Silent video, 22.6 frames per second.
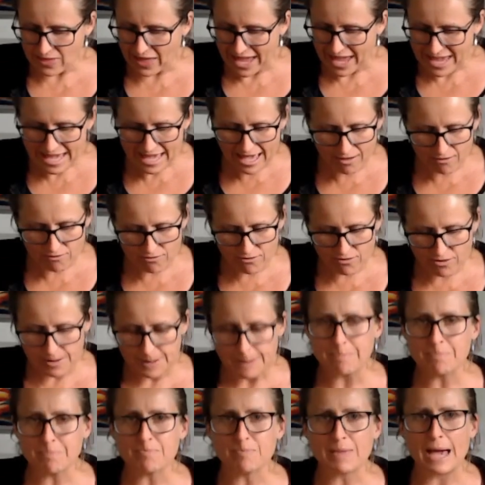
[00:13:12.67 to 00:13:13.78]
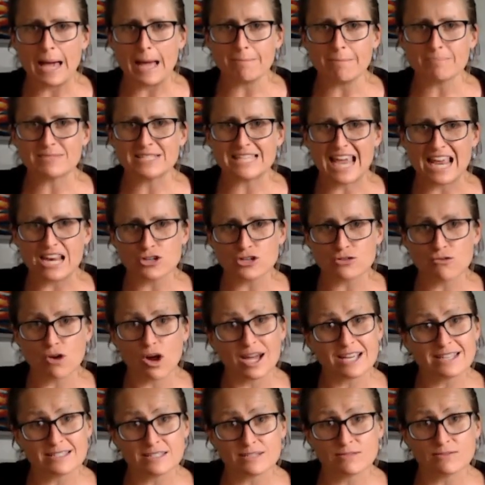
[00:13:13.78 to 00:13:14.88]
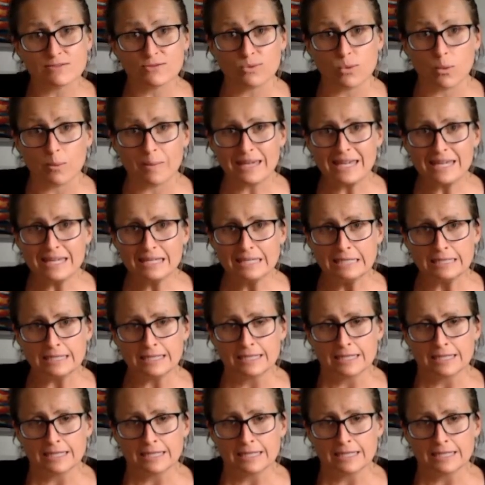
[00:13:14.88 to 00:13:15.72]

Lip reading: They have tenderized it for me.